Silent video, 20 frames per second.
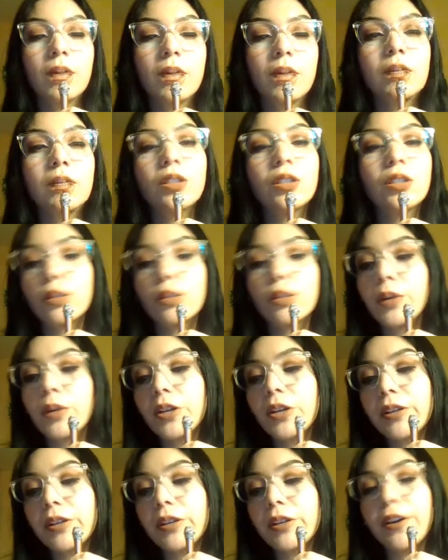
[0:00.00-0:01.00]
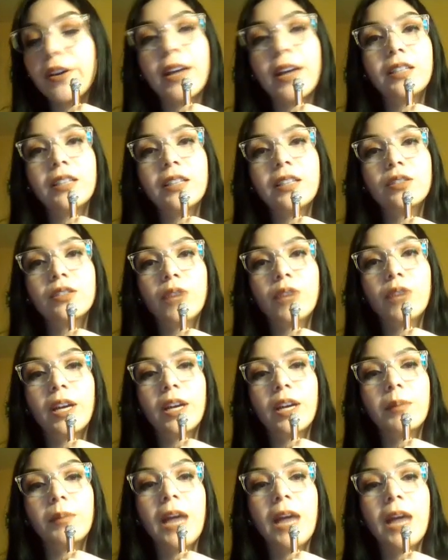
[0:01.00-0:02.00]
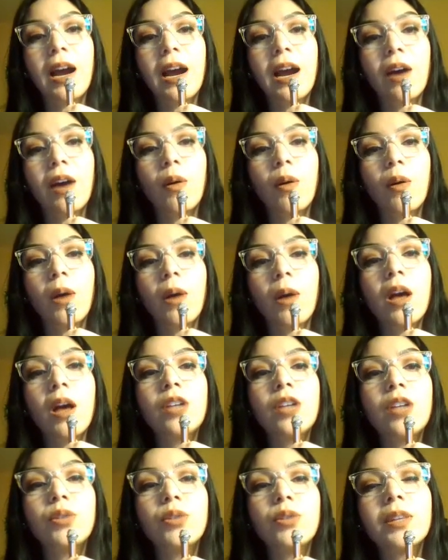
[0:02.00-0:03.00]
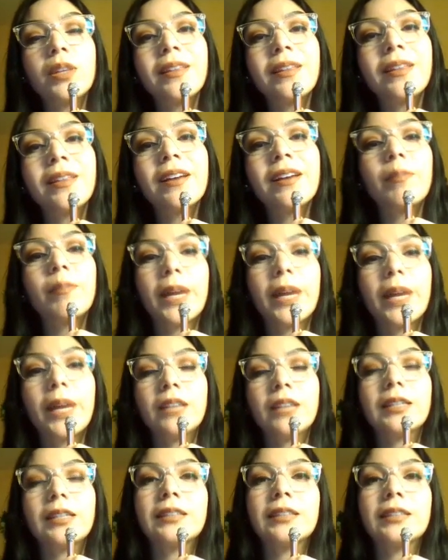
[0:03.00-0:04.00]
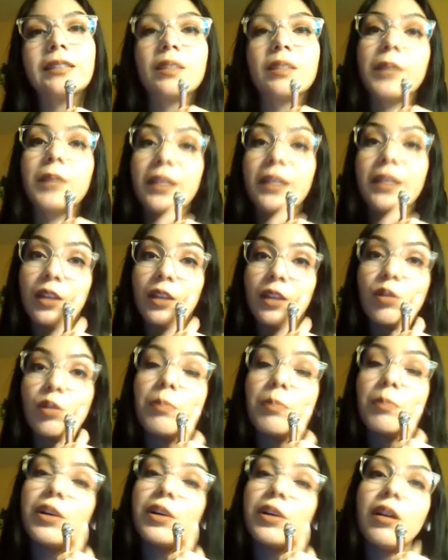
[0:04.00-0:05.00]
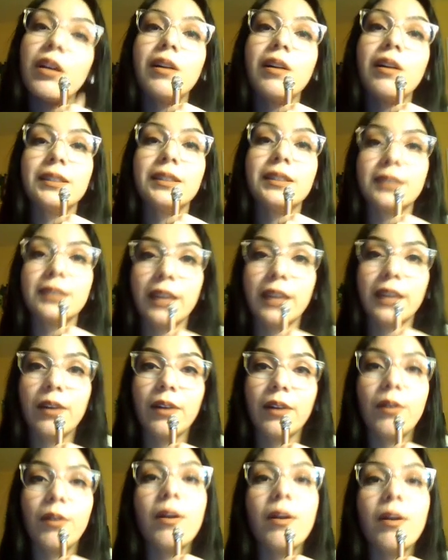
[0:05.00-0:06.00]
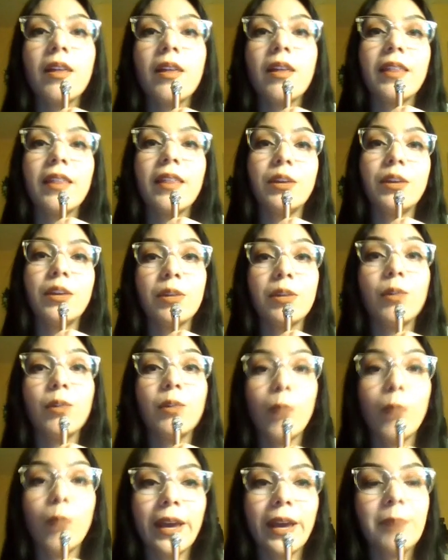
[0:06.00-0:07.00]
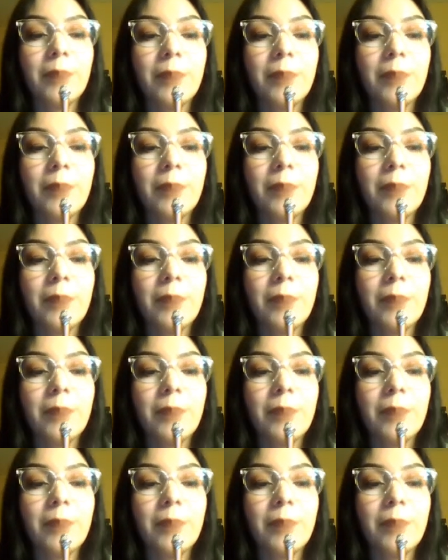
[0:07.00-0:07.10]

So earlier I described how you can think of mass as something that you can put on a scale that you can weigh.